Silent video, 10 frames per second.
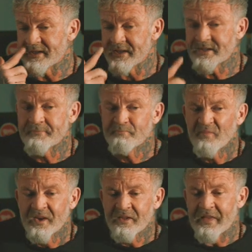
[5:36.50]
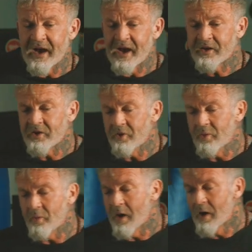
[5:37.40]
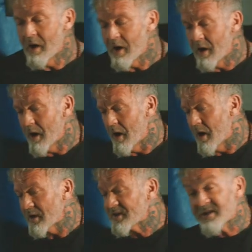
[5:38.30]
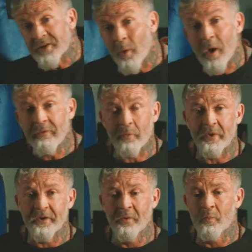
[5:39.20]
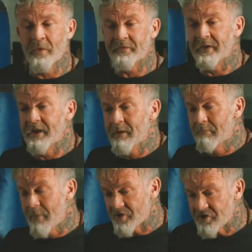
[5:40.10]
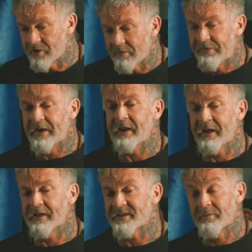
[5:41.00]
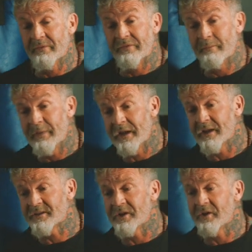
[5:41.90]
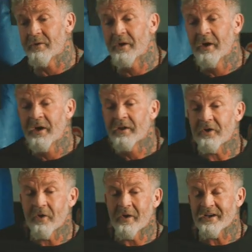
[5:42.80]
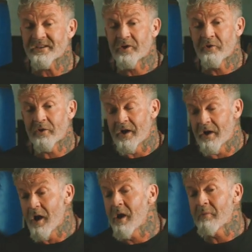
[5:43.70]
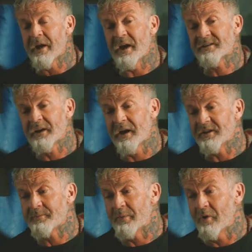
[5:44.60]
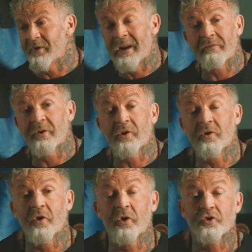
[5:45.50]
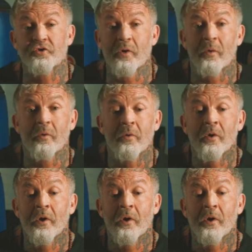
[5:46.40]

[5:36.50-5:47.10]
is that you are so overridden with the emotional feeling that's unfamiliar to you that your heart rate escalates beyond a level that you can control.